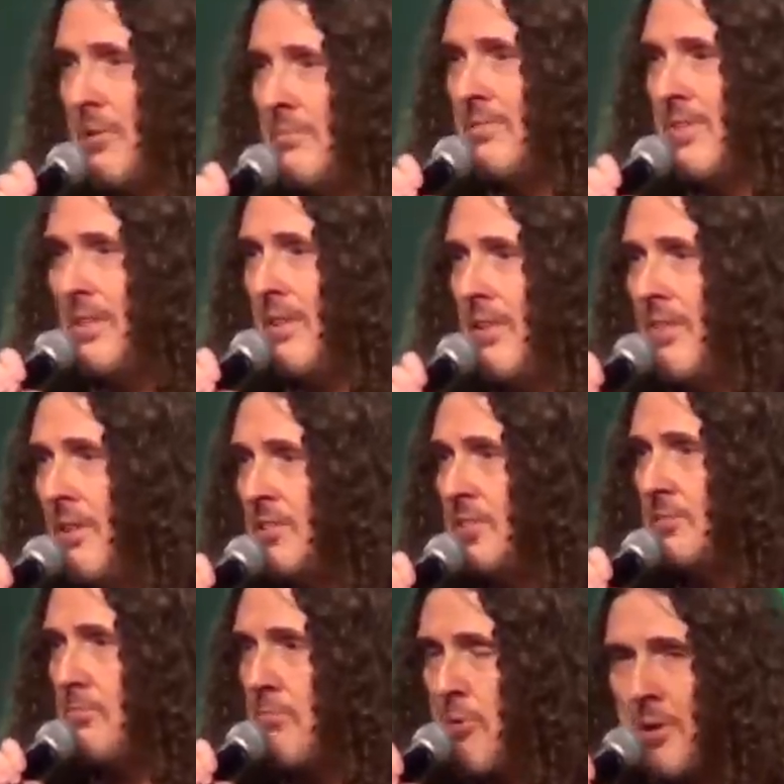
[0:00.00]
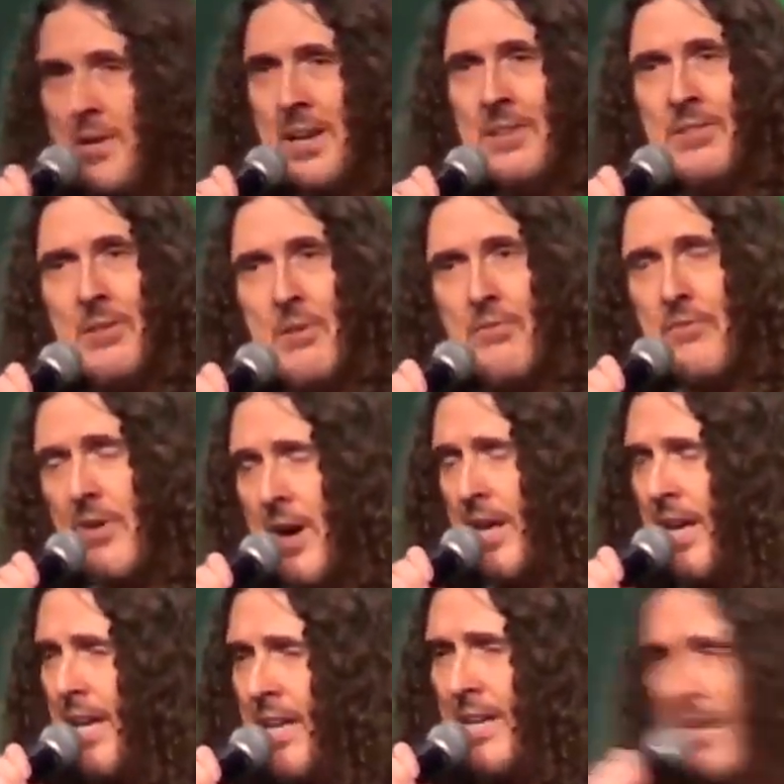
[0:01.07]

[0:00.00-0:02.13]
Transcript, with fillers: they're they're they're just brilliant. They're funny.